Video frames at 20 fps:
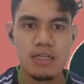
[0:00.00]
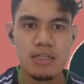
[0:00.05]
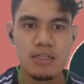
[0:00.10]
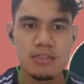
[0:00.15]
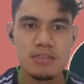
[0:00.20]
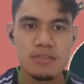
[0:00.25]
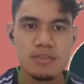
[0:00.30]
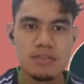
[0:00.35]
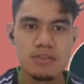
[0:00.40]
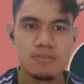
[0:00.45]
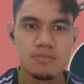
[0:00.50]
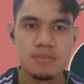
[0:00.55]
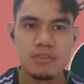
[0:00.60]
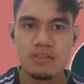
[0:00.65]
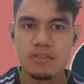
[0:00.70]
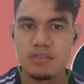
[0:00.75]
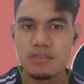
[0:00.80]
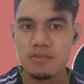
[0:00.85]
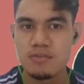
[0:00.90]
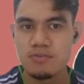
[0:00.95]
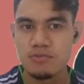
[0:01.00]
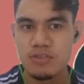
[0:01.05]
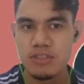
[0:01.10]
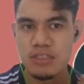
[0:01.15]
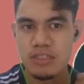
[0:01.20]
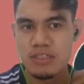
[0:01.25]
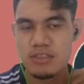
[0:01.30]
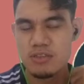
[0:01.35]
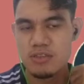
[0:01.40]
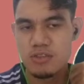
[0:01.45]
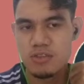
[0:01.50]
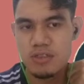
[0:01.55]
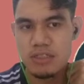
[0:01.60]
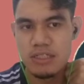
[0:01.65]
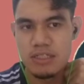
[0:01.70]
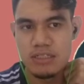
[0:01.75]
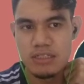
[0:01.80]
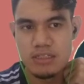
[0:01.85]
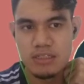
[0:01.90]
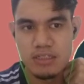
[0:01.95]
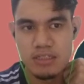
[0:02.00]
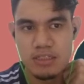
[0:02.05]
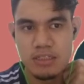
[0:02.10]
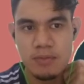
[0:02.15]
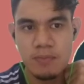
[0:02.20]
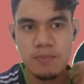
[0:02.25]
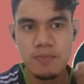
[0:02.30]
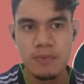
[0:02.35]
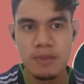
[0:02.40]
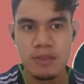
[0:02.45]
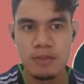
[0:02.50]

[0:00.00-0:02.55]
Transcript: Unlike intermittent wind and solar energy,